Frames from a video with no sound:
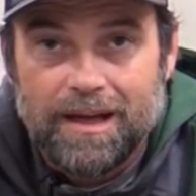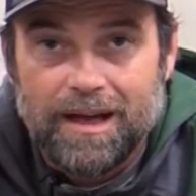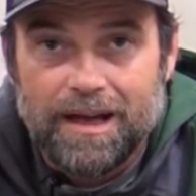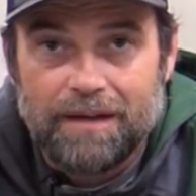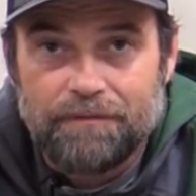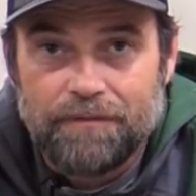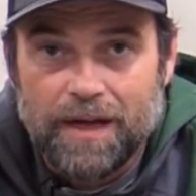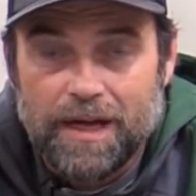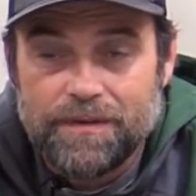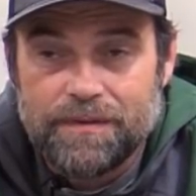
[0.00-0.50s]

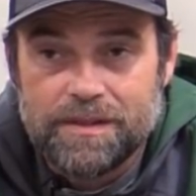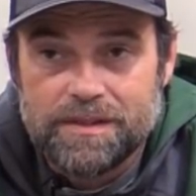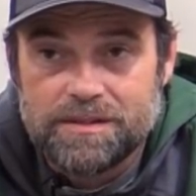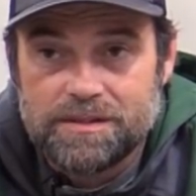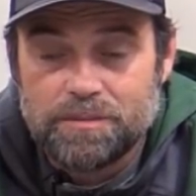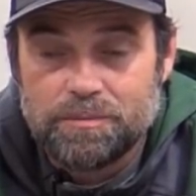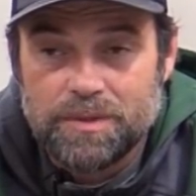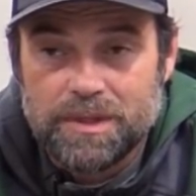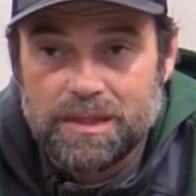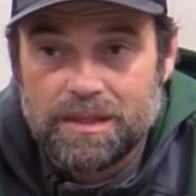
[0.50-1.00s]
I find this
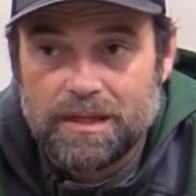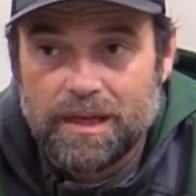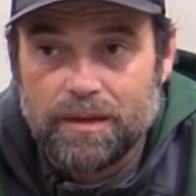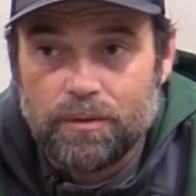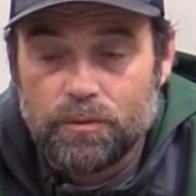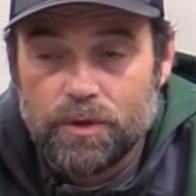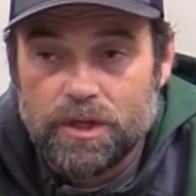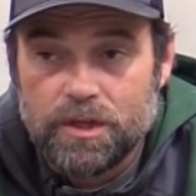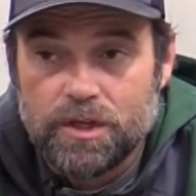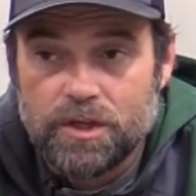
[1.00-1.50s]
to be
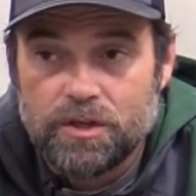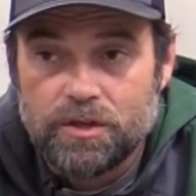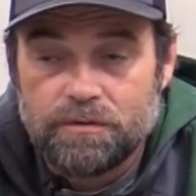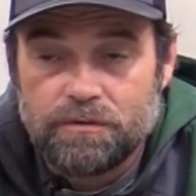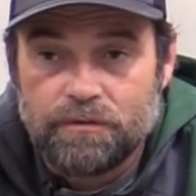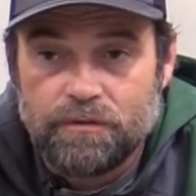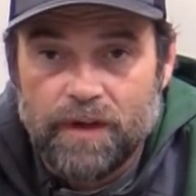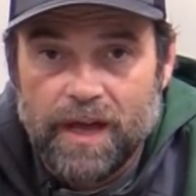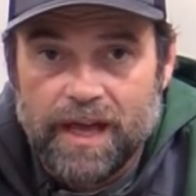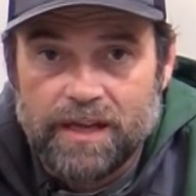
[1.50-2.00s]
a really
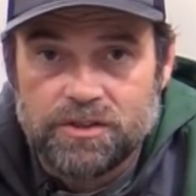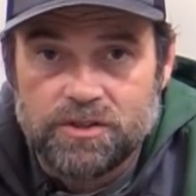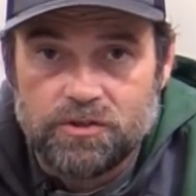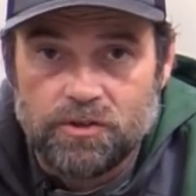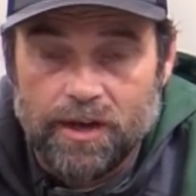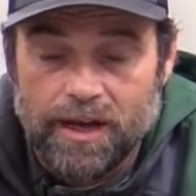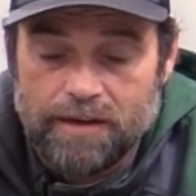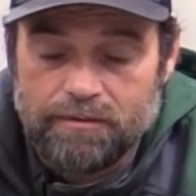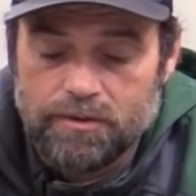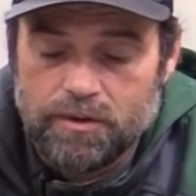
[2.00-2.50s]
good fast
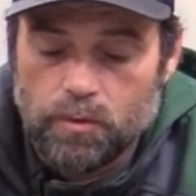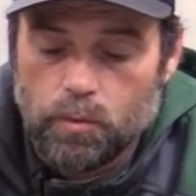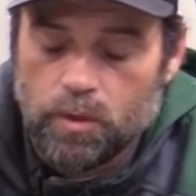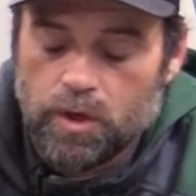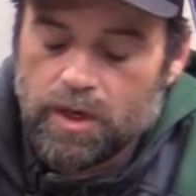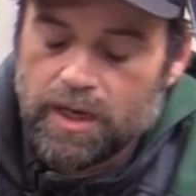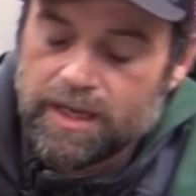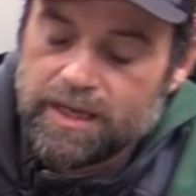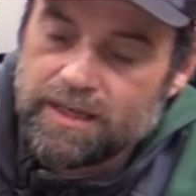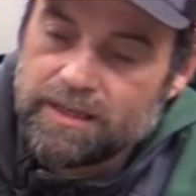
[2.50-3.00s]
driver
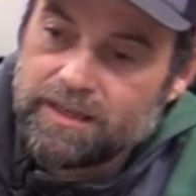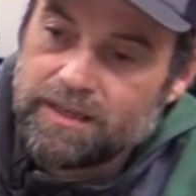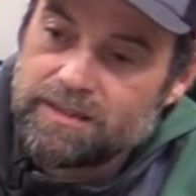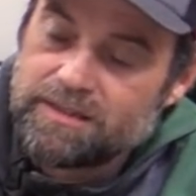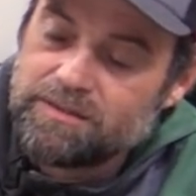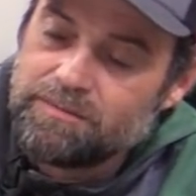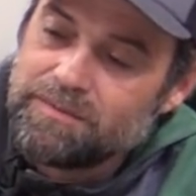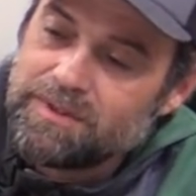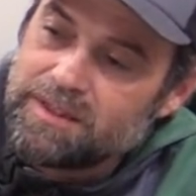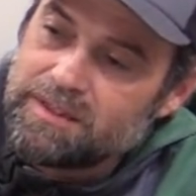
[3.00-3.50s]
where I can
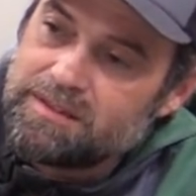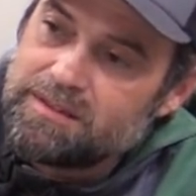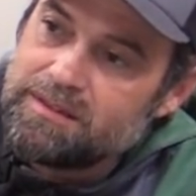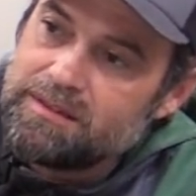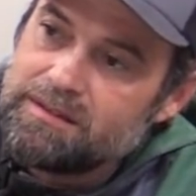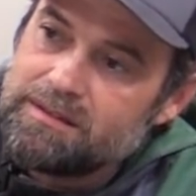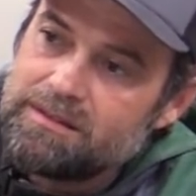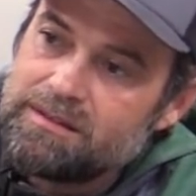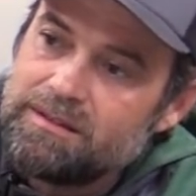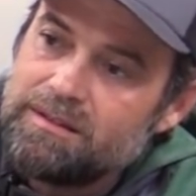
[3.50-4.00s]
get some
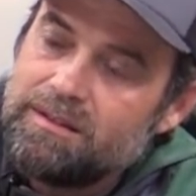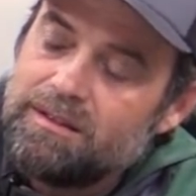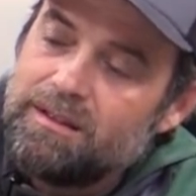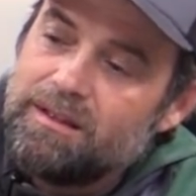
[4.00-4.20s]
distance.